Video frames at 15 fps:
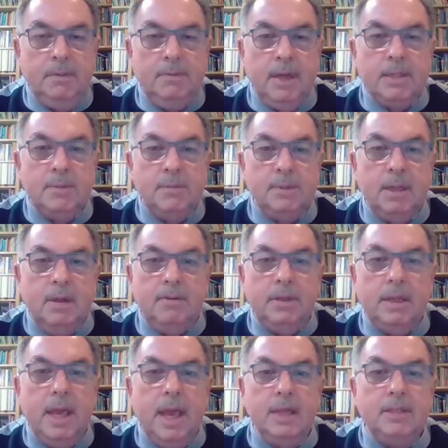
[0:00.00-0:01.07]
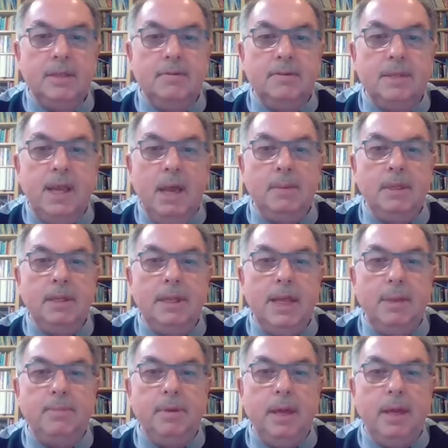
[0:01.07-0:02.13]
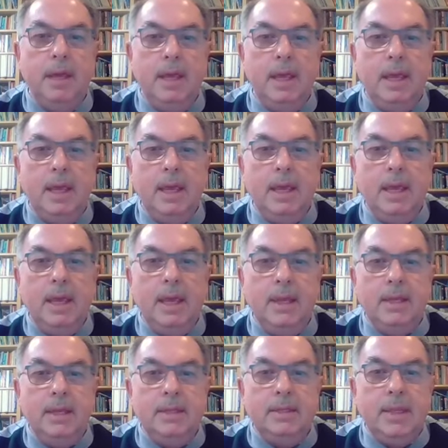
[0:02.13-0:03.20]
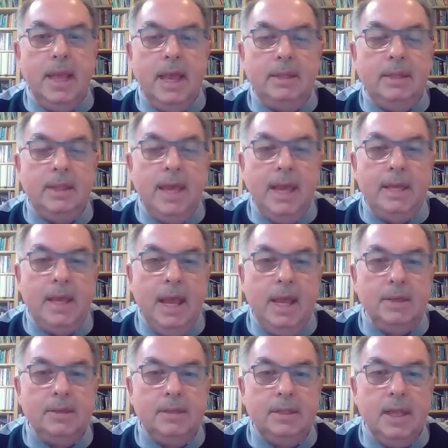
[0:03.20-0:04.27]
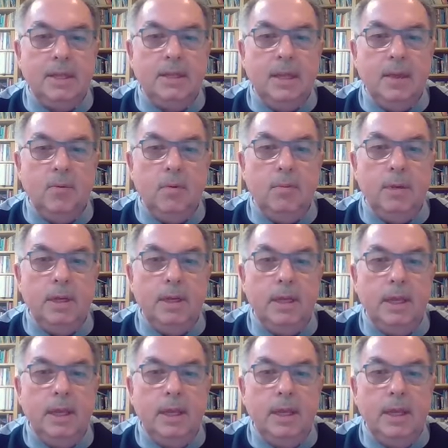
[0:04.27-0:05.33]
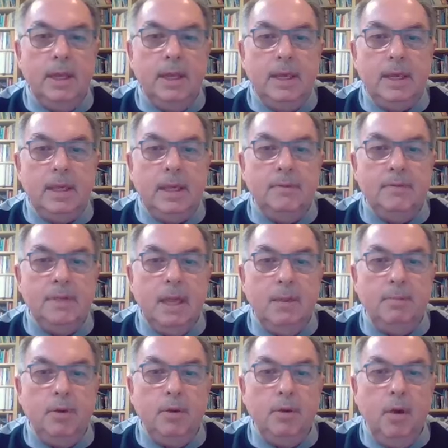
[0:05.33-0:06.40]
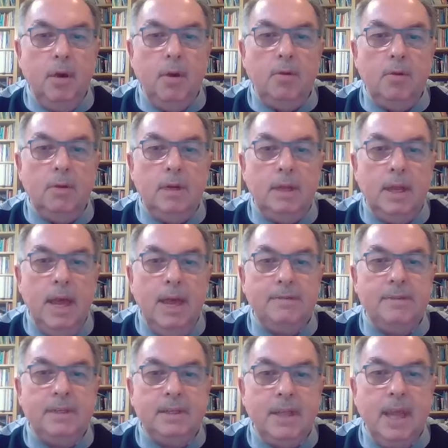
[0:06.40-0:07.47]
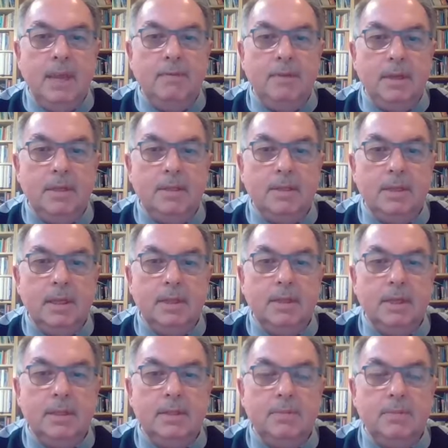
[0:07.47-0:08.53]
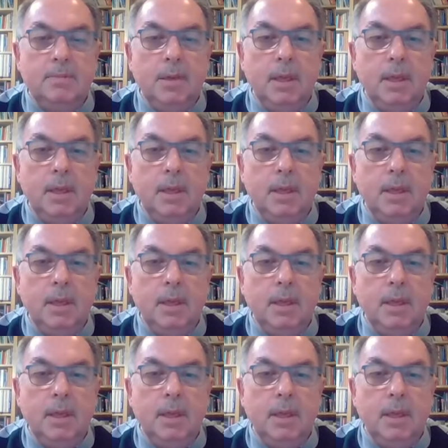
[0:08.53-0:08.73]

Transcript: finds himself at the house of Simon the leper, and it's at that house that a woman gives up her whole life savings in this